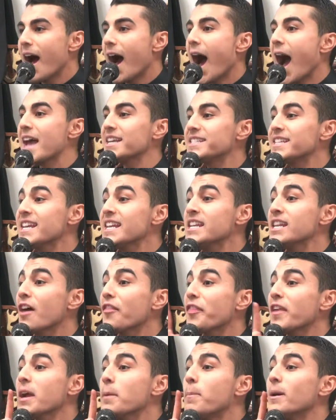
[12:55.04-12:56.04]
I see
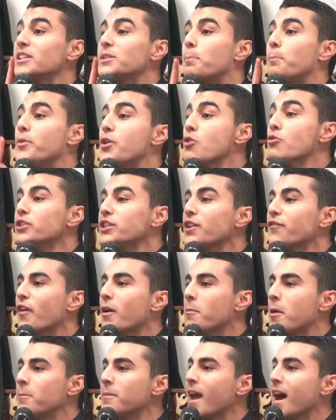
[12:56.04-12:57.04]
nothing but beauty
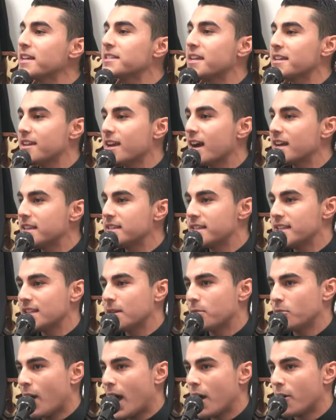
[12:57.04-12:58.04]
from him, Ya Yazid
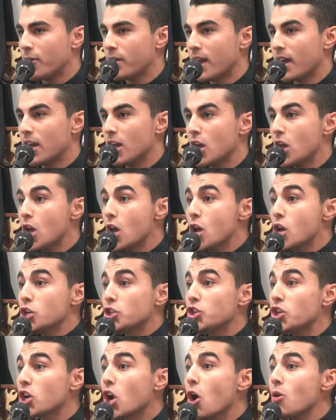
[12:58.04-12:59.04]
ibn Muawiyah.
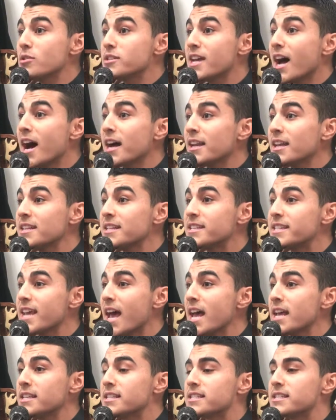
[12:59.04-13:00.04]
She goes on and
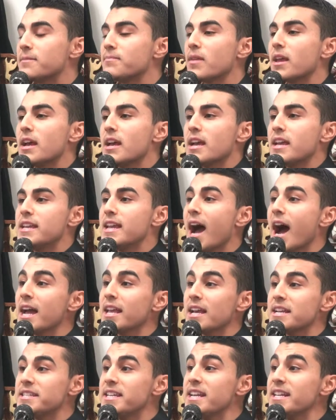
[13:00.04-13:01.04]
says, Ya
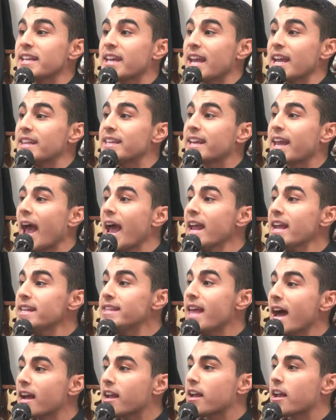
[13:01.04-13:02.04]
Yazid, kid
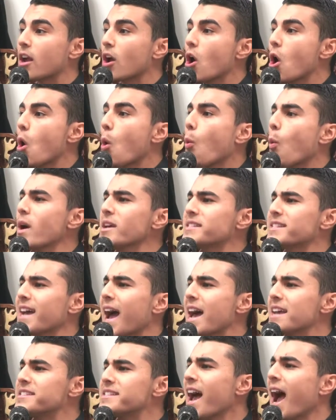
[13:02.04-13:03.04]
kaydak,
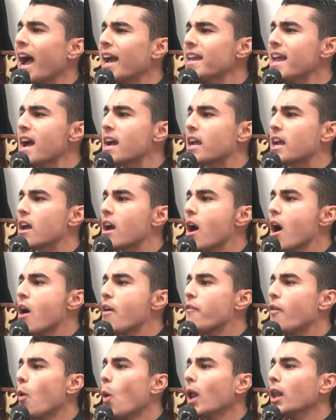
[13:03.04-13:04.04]
was'a sa'yak,
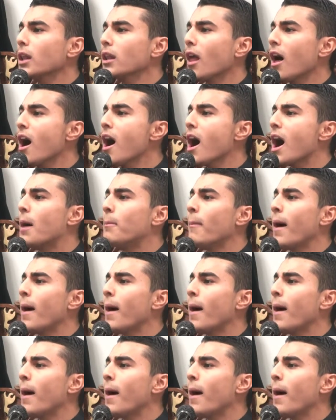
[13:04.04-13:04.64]
for Allah